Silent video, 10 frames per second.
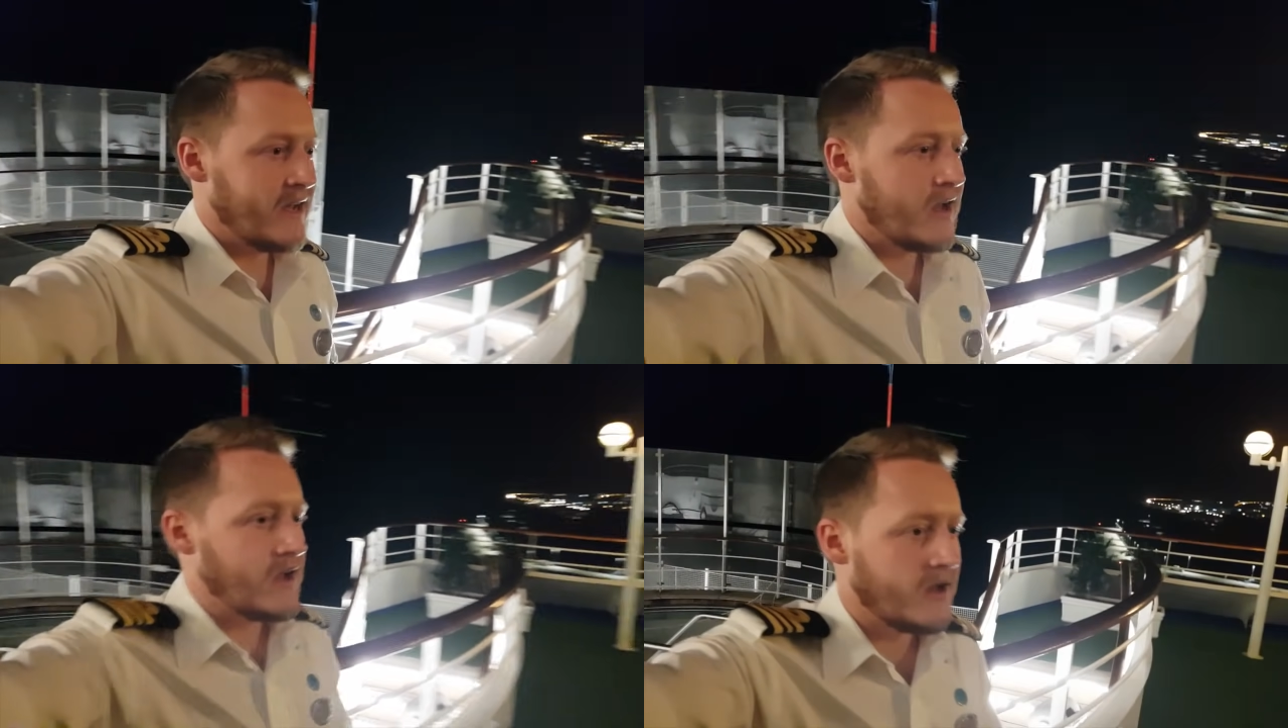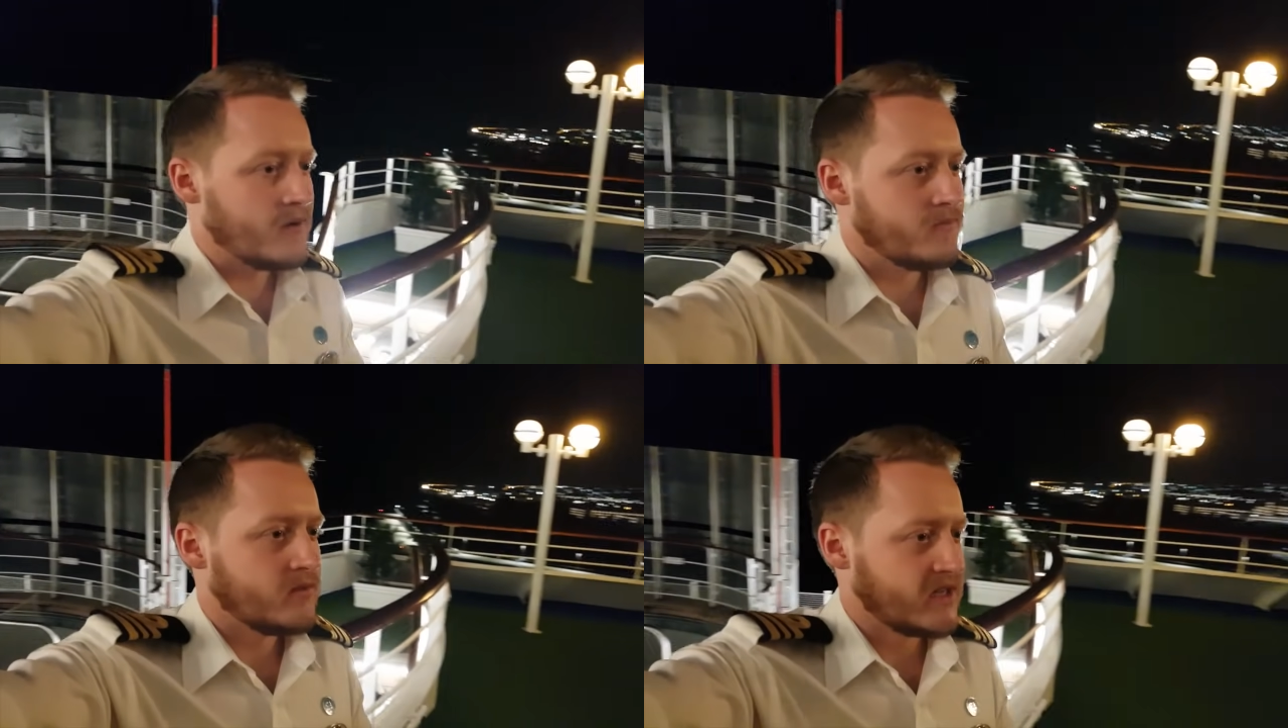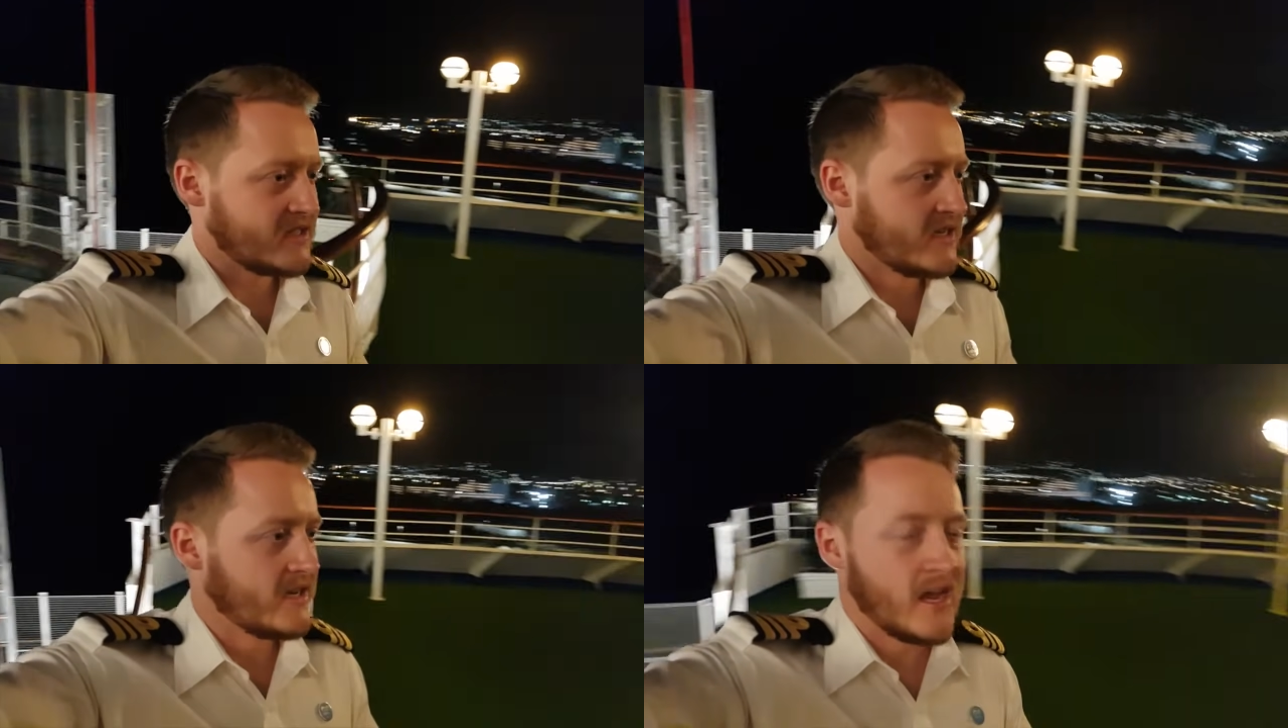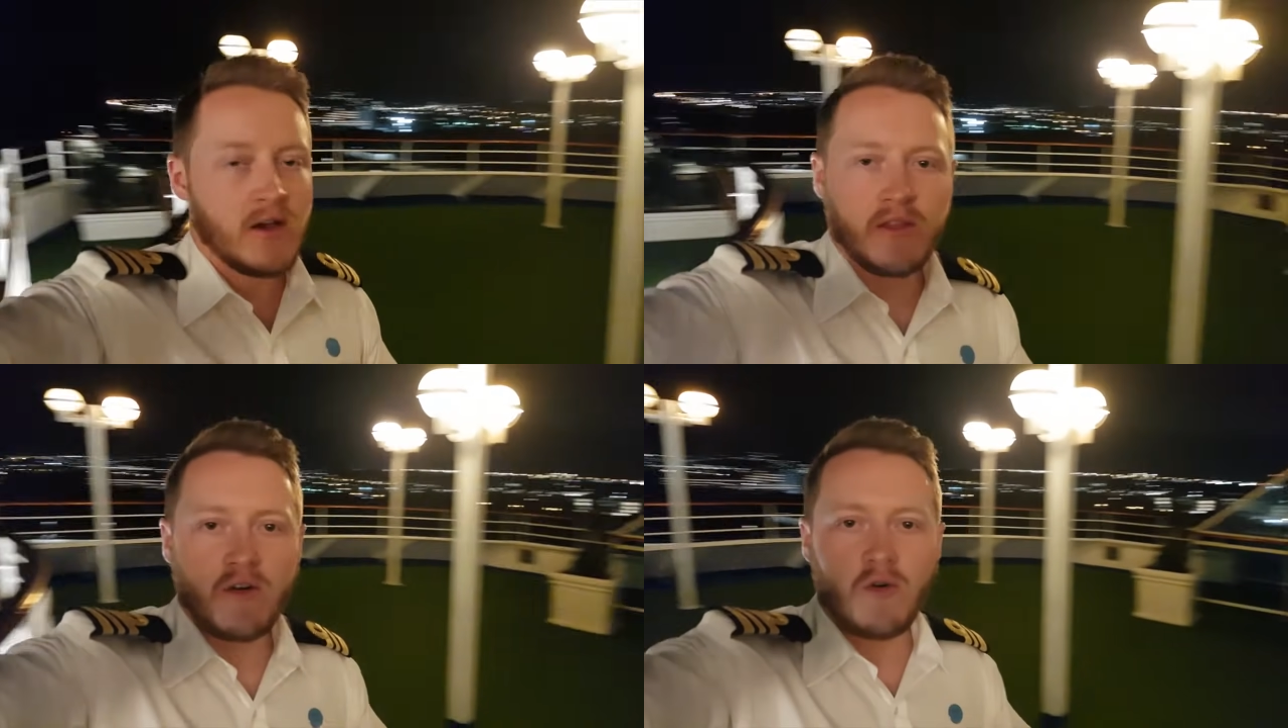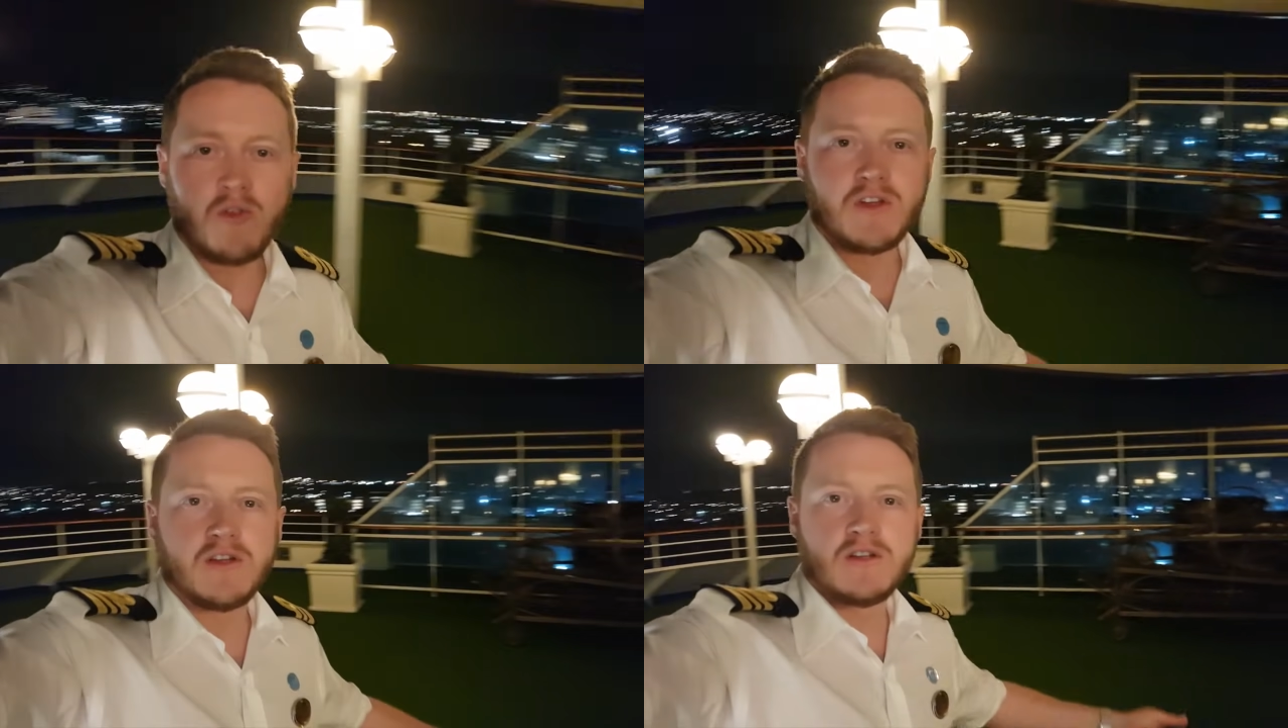You can see now that all
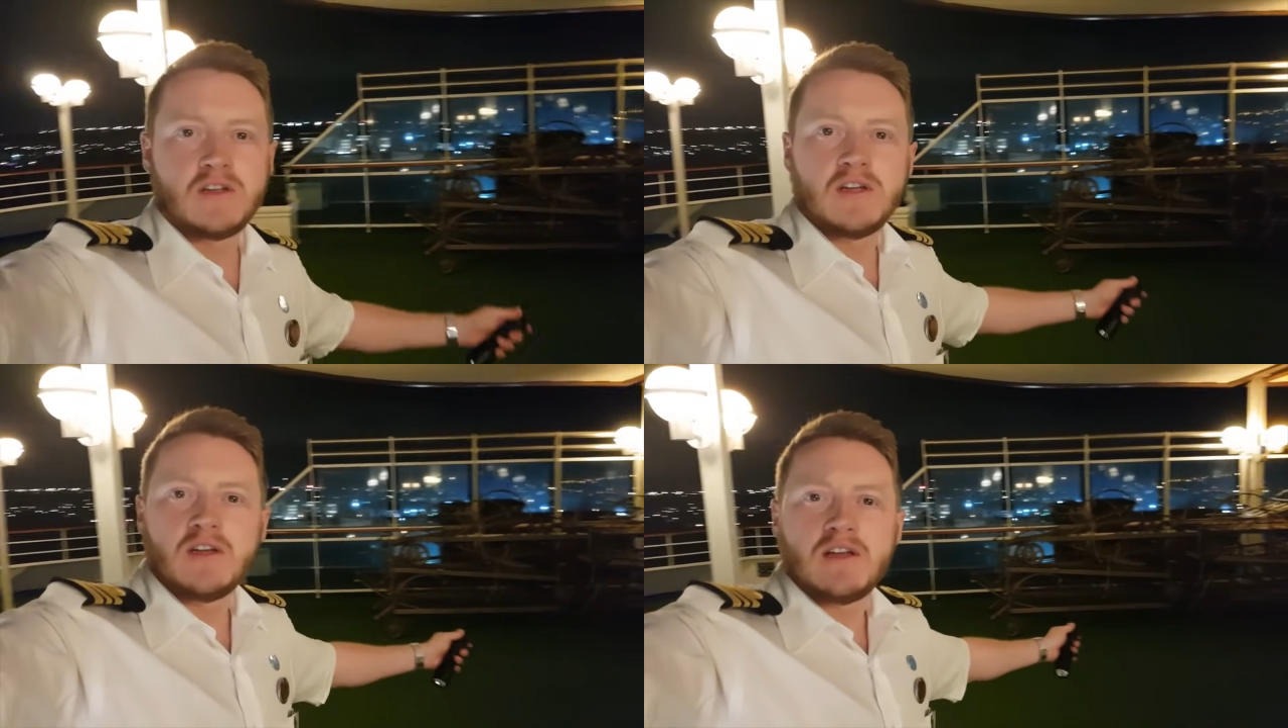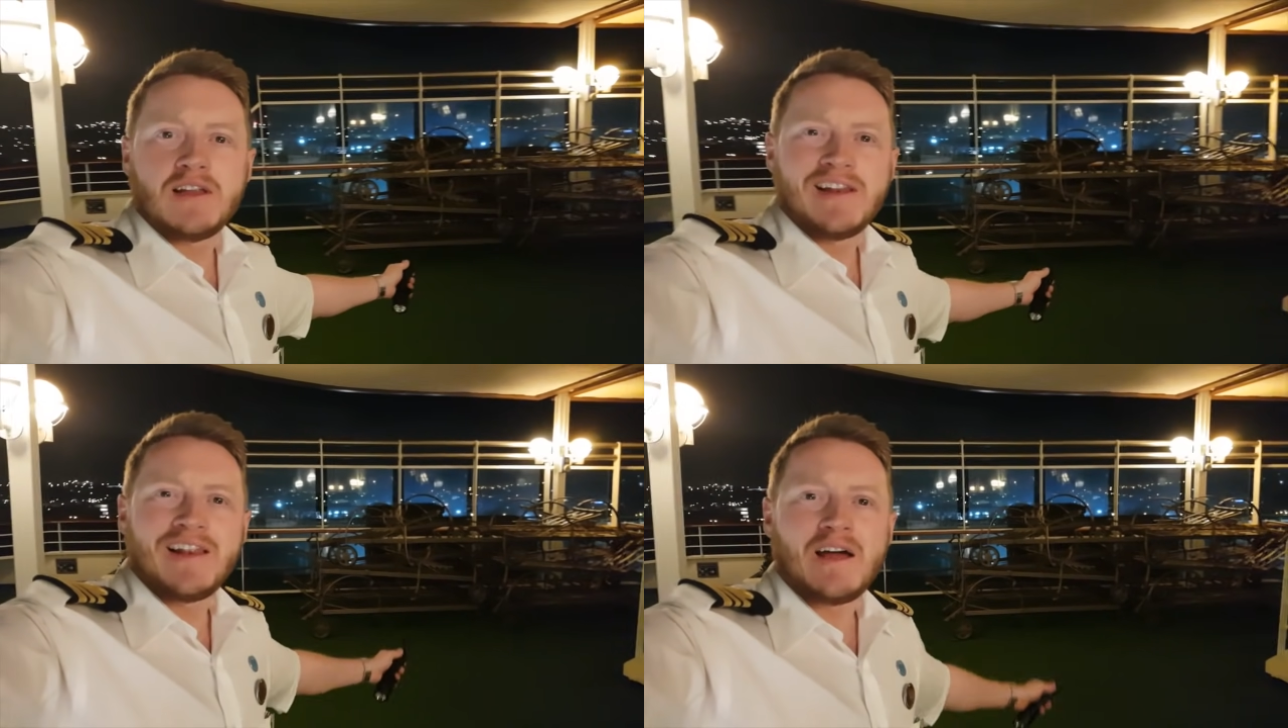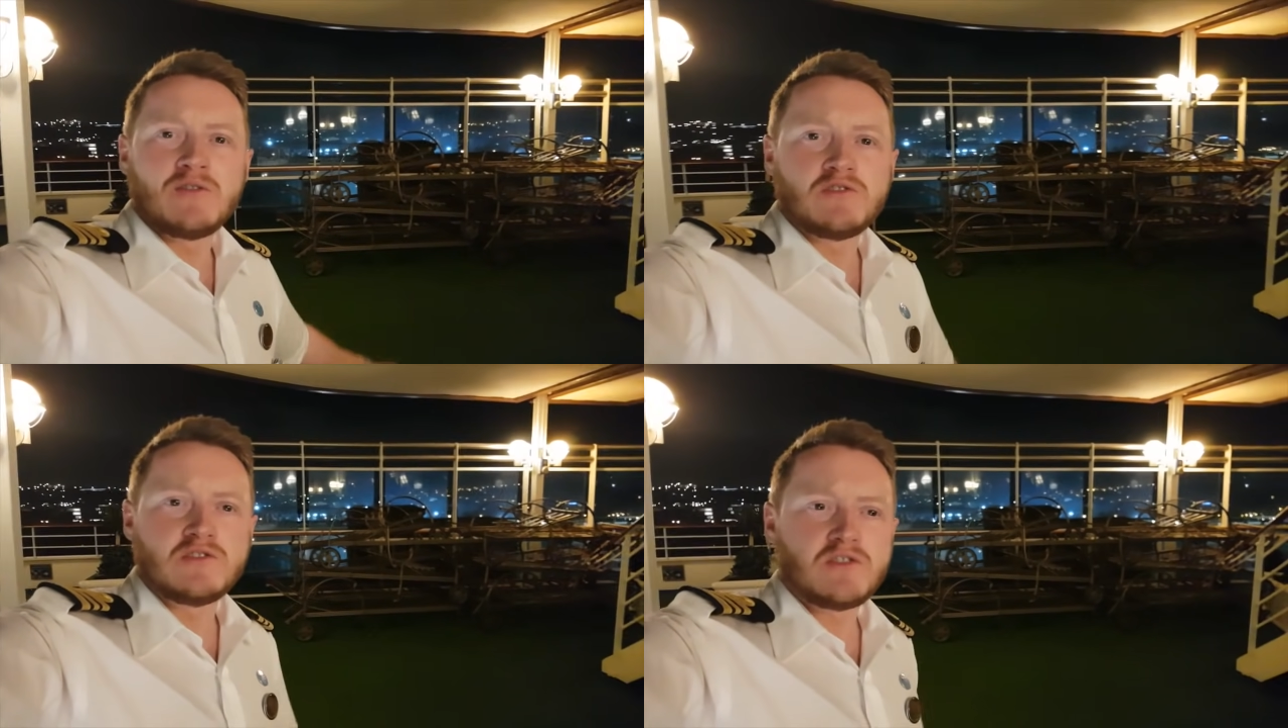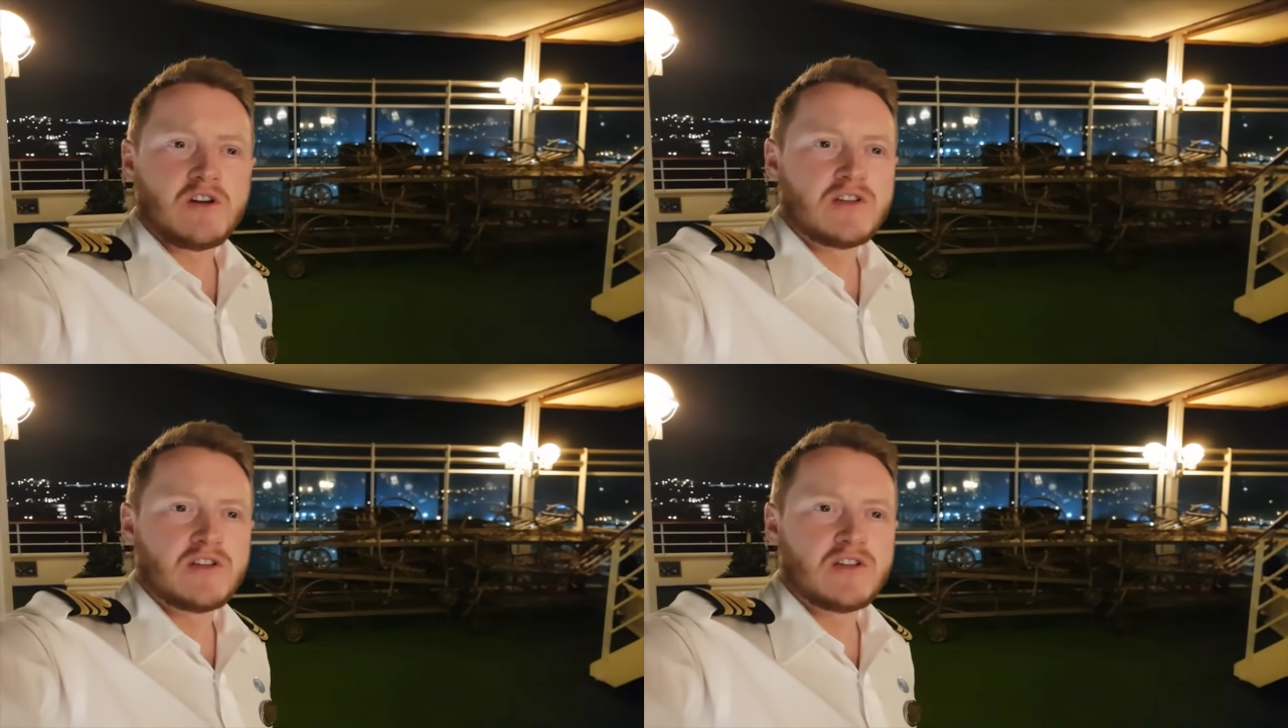the loungers are